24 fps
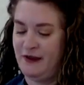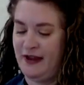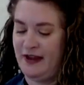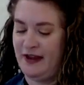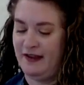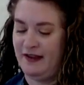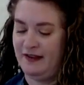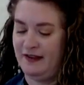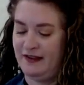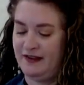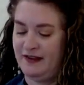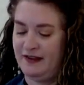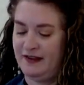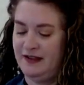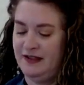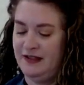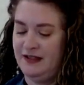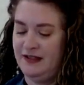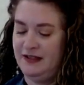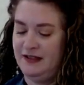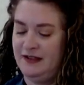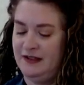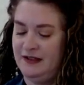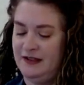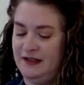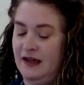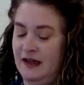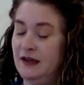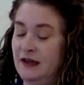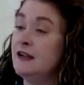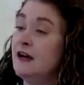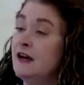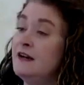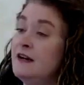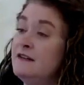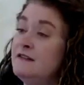faith, a
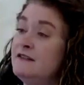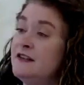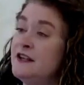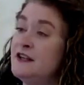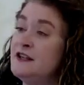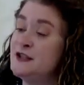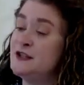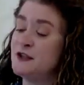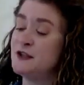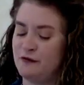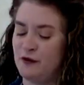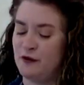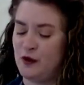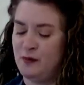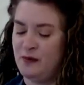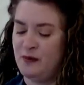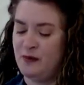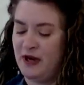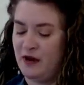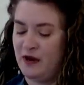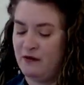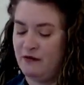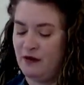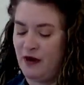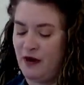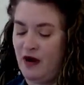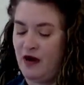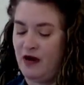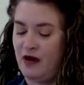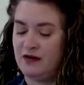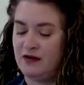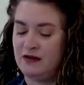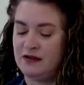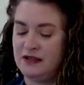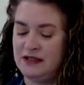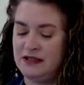love that is affirming of
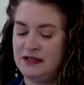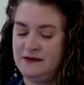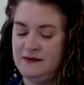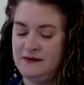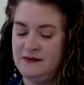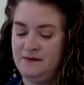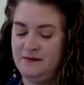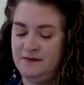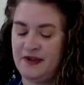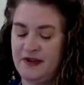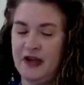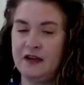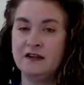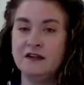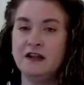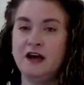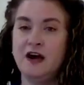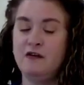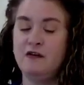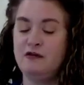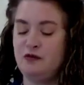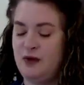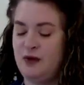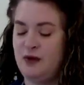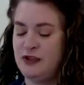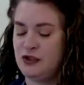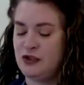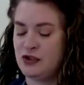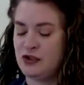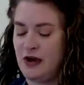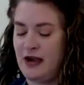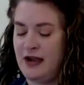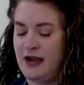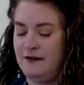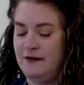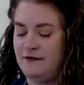all, a love we
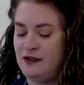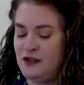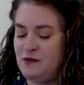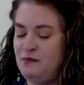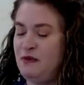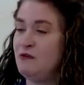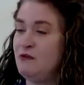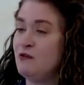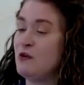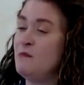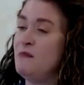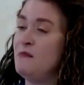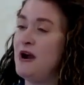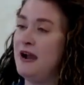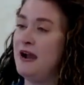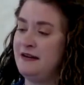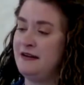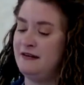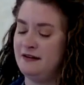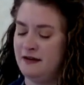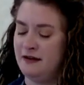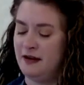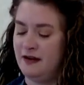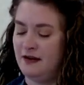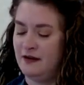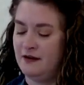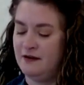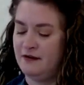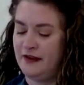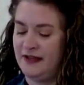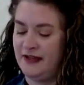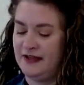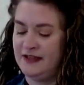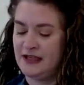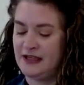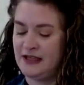strive to be reminded of
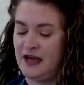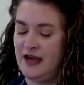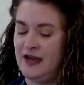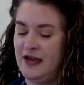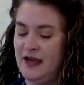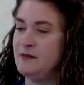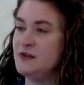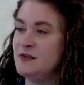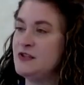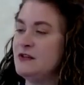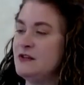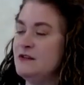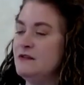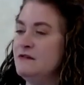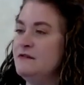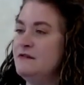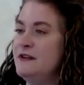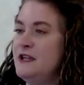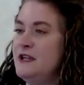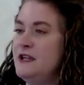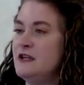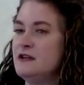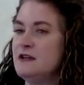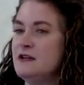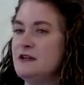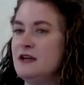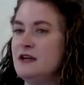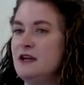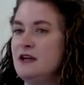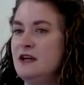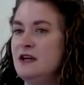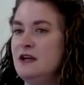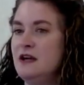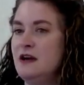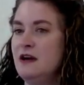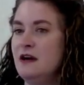in times of fear,
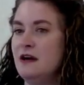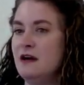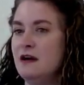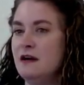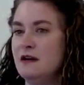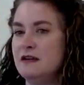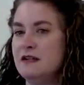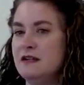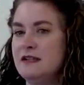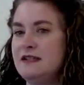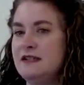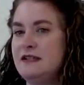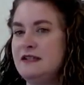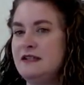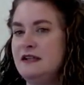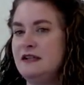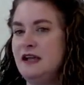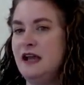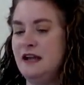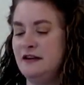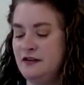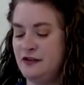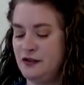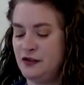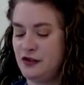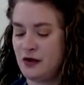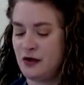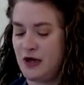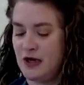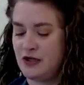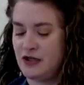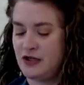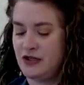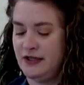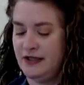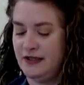hurt, and
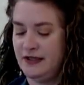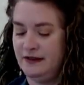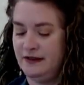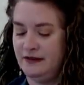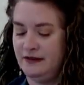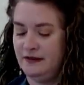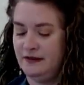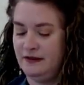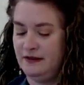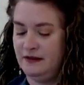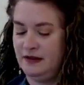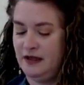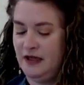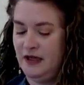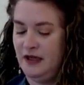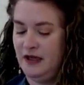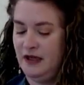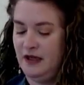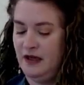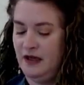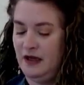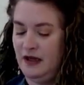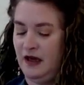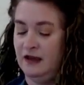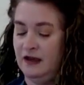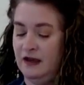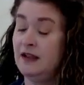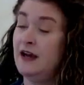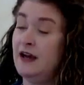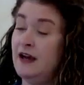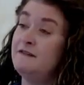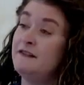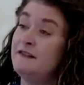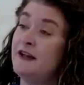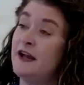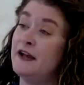destruction, a
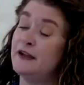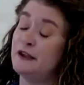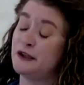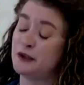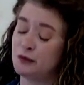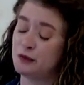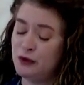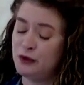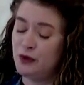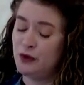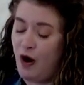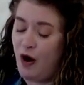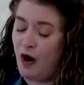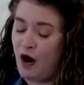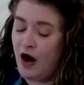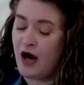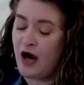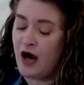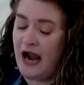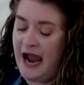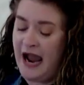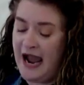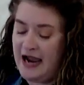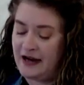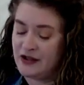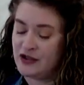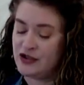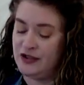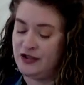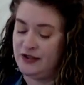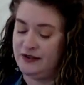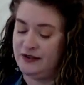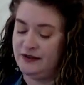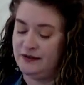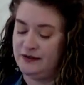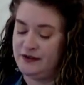love that through our
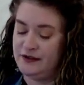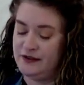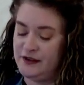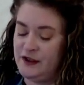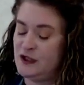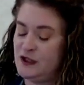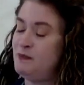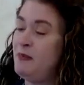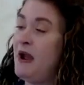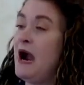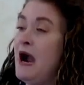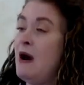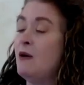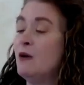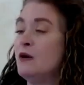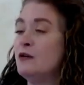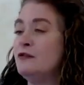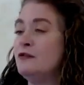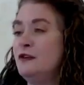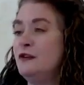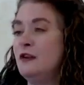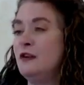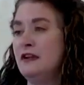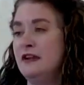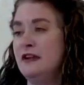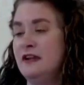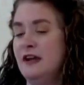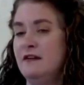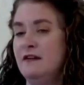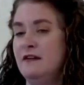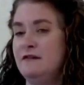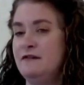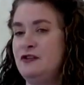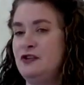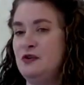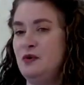actions is powerful
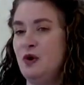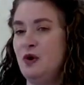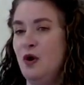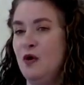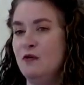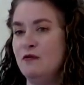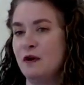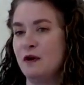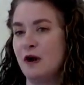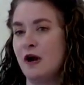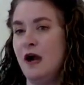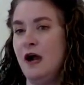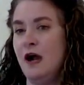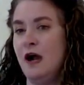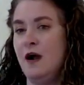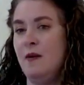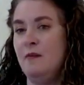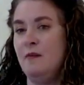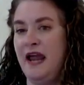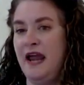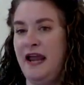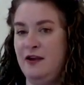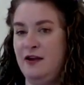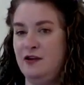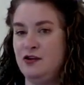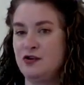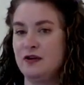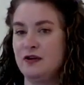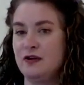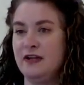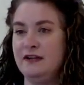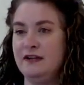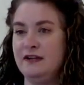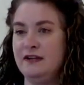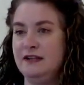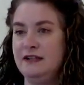enough to overcome
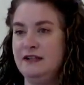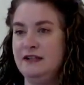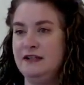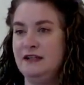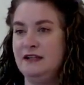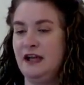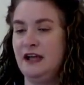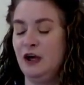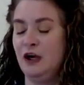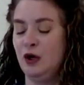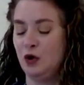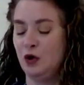hatred and